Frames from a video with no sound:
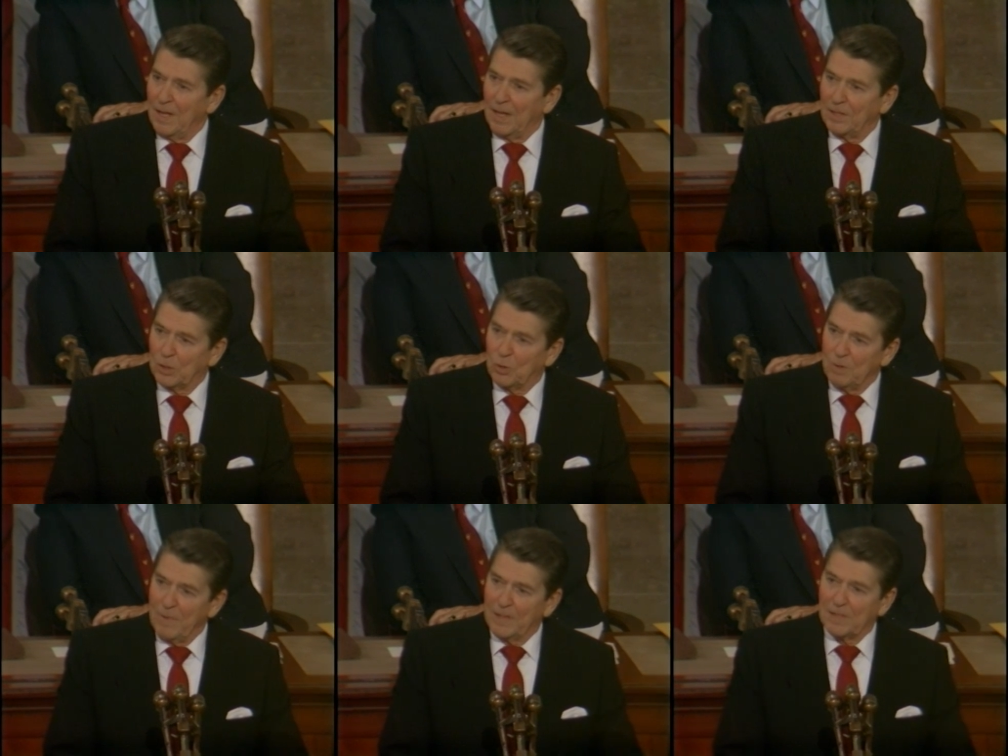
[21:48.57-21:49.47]
and it
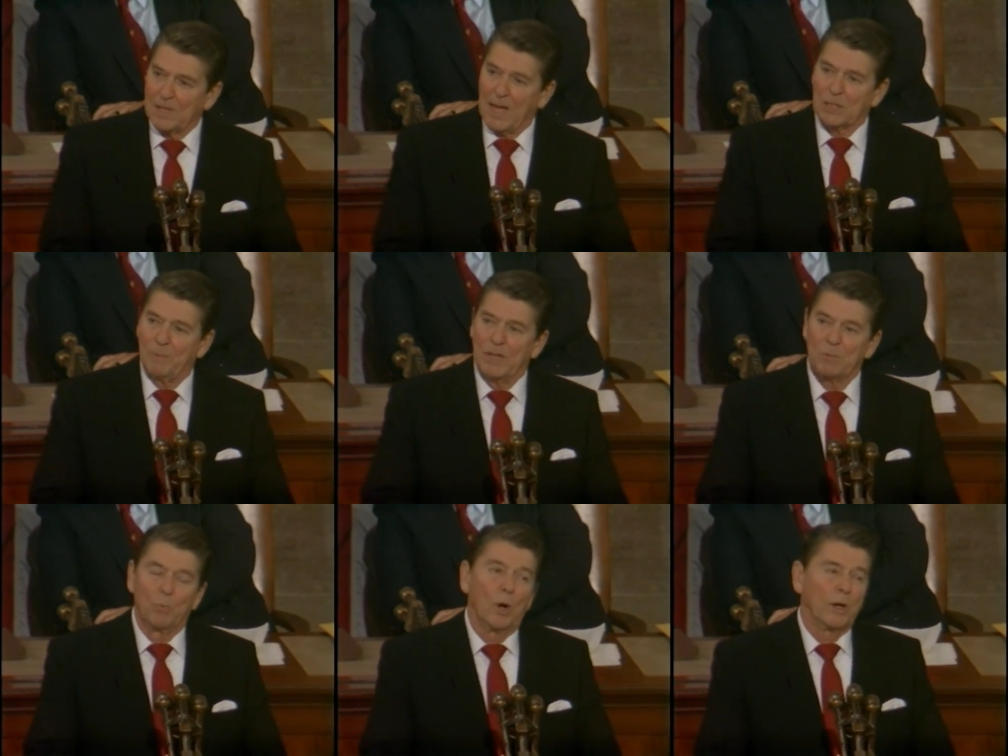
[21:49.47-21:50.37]
could make the tax
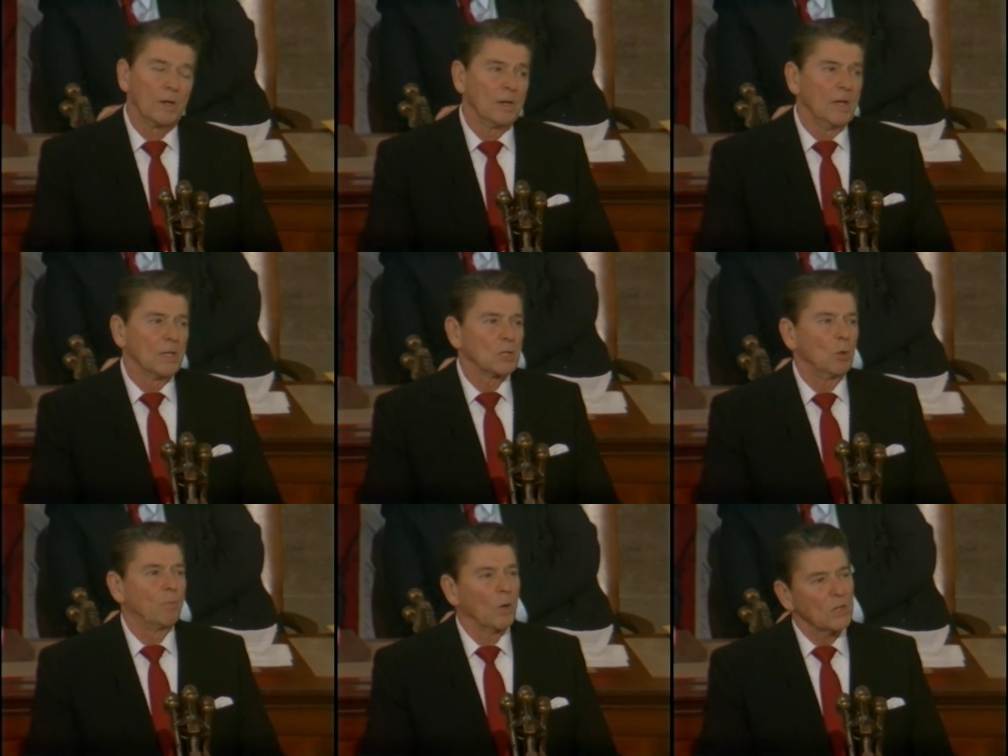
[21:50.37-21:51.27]
base broader
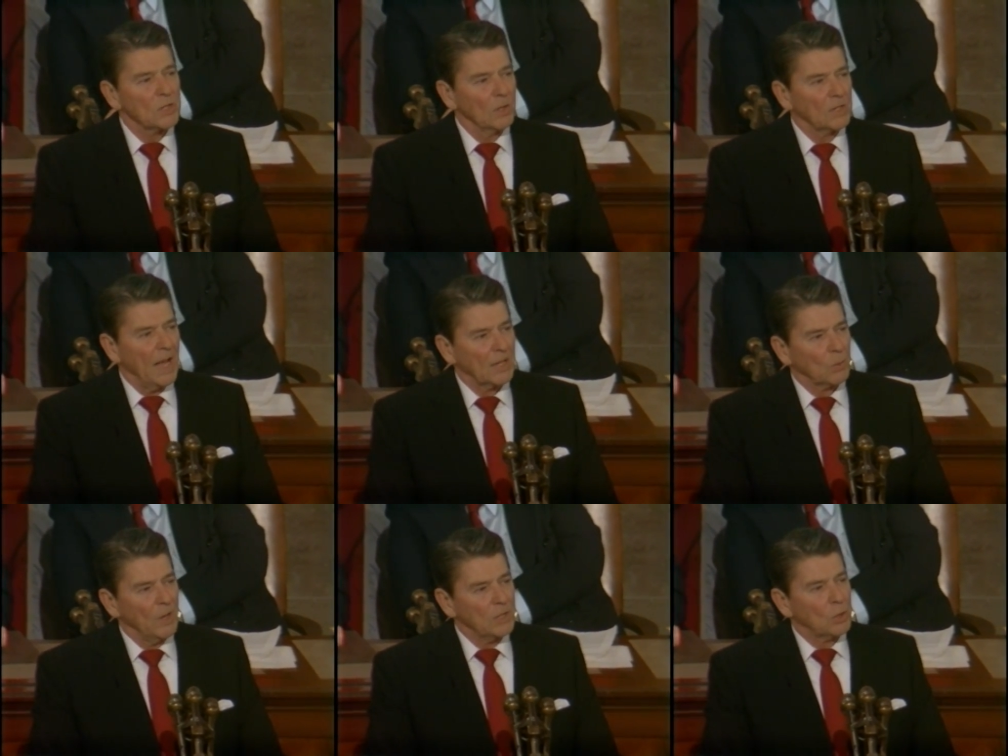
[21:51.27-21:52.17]
so personal
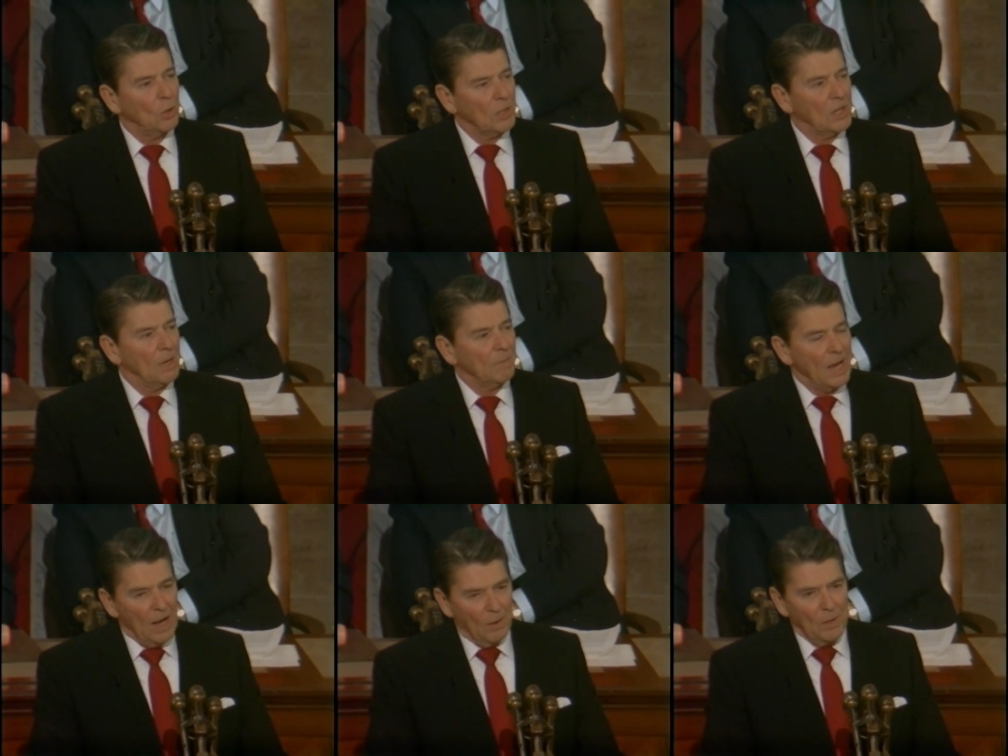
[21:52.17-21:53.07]
tax rates could come
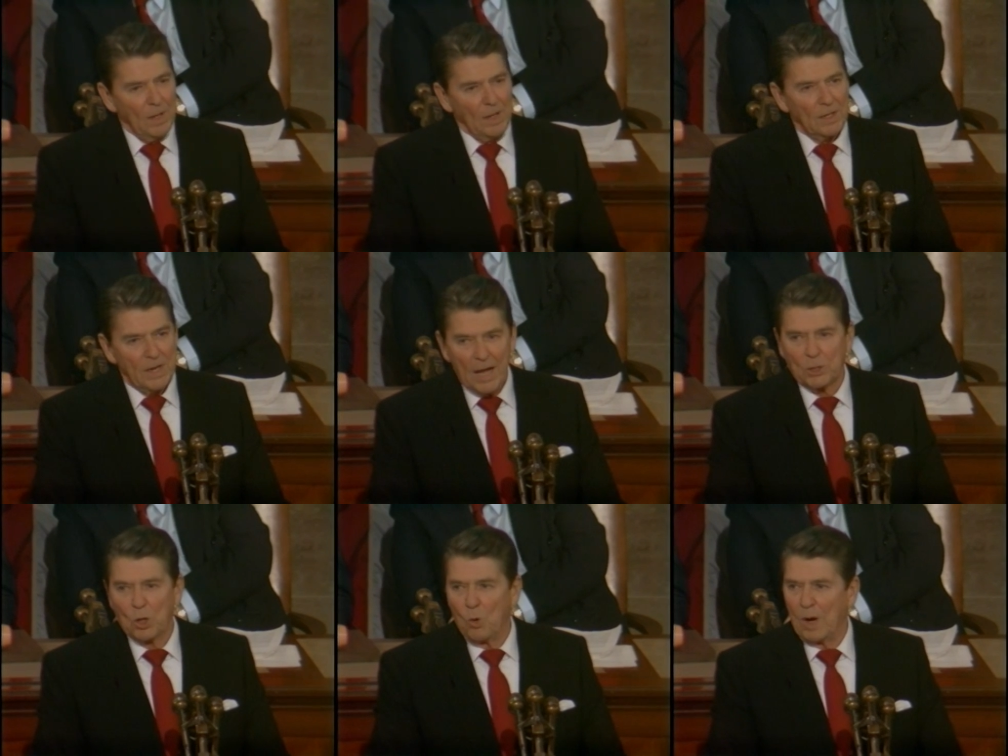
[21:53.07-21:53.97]
down,
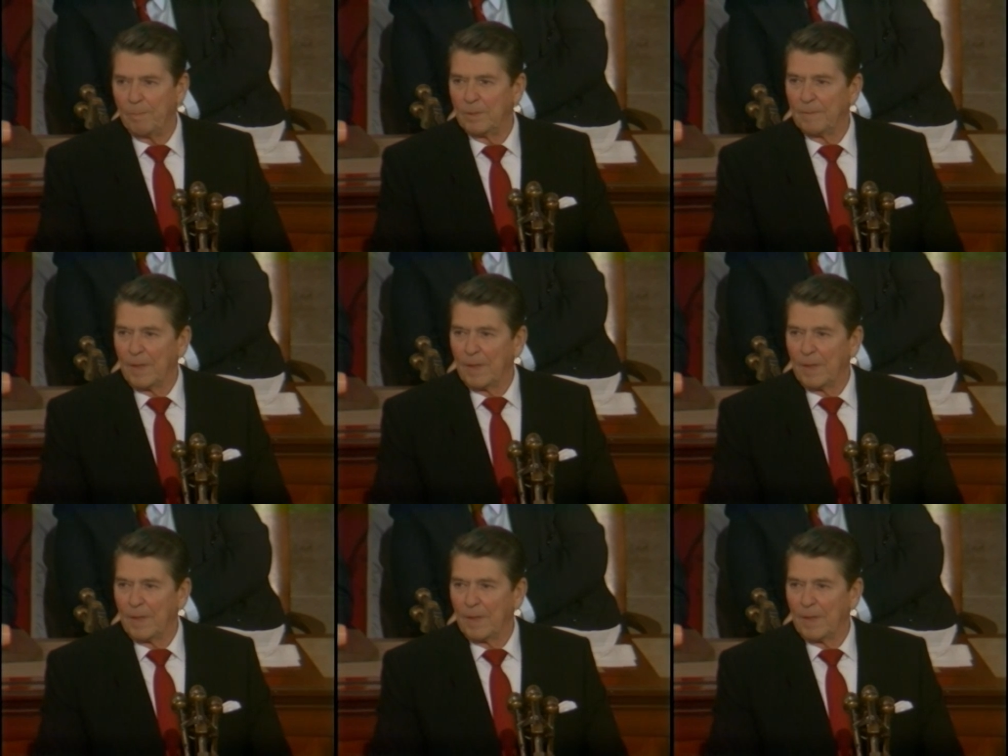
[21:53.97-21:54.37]
not go up.